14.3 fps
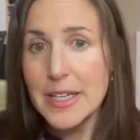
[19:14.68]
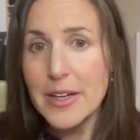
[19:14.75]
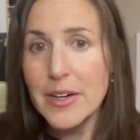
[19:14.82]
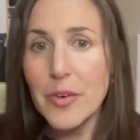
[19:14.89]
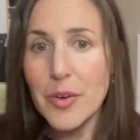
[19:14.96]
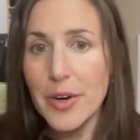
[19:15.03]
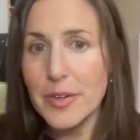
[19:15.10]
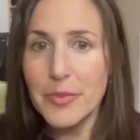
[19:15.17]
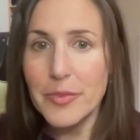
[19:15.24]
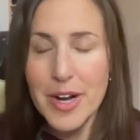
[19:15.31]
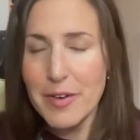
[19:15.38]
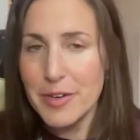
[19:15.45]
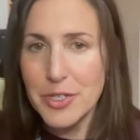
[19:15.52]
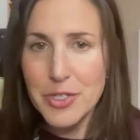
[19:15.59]
or
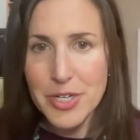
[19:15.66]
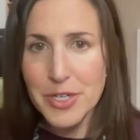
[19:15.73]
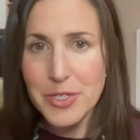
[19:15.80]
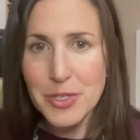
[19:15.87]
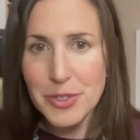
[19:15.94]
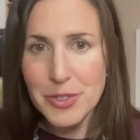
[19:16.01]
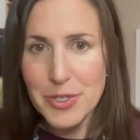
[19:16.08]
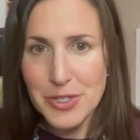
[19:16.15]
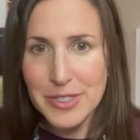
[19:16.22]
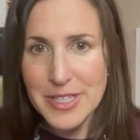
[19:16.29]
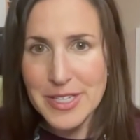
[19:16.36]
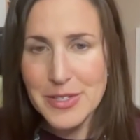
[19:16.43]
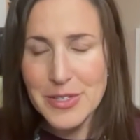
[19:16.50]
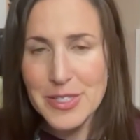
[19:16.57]
whatever, traditional
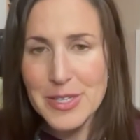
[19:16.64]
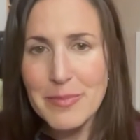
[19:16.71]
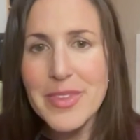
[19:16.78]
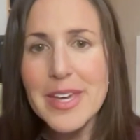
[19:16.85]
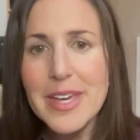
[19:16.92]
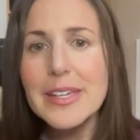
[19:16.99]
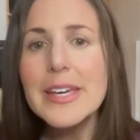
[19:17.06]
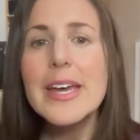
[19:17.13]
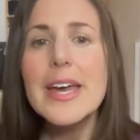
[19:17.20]
journalists or something.